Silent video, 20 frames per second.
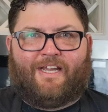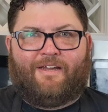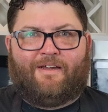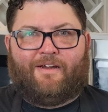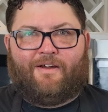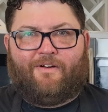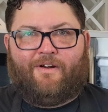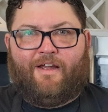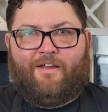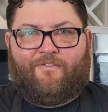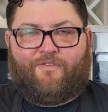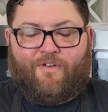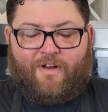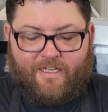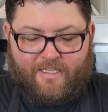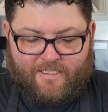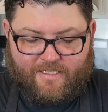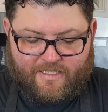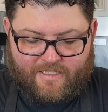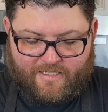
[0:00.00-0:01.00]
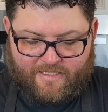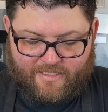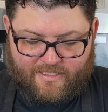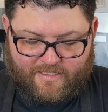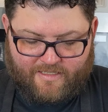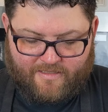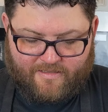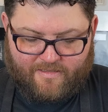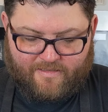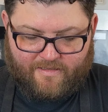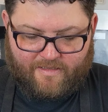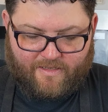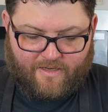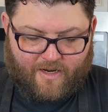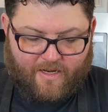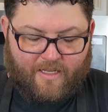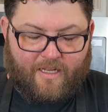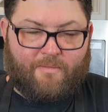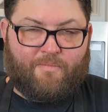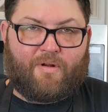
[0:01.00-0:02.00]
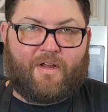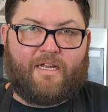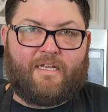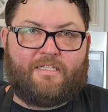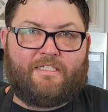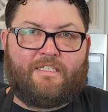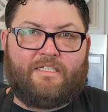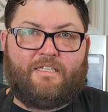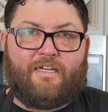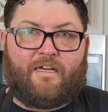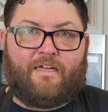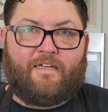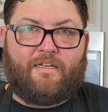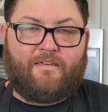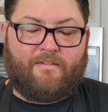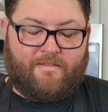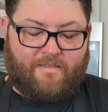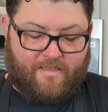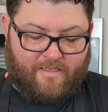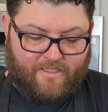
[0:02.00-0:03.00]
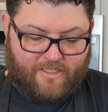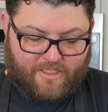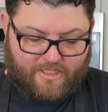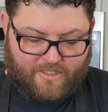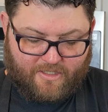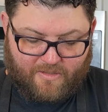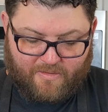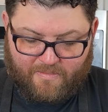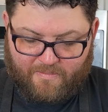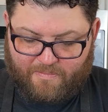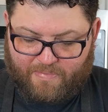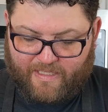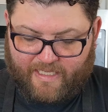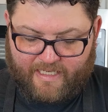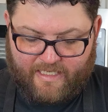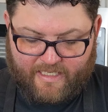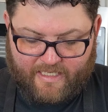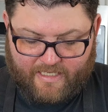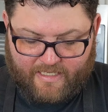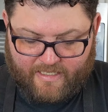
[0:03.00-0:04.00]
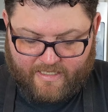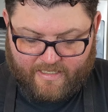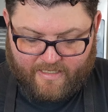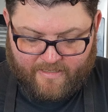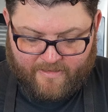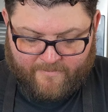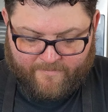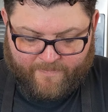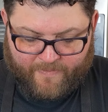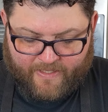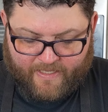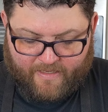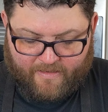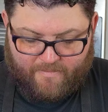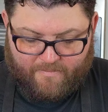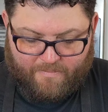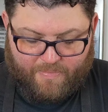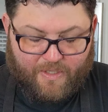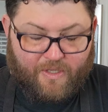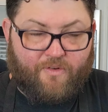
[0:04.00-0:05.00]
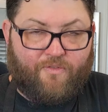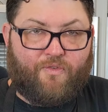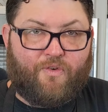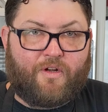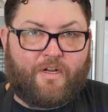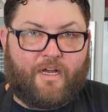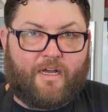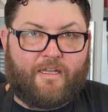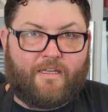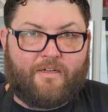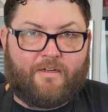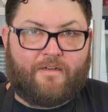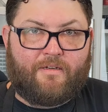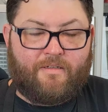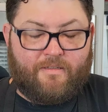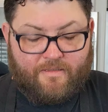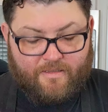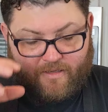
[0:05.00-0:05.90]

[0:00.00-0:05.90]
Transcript: All right, friends, garlic bread's done, soup blended, beautiful color.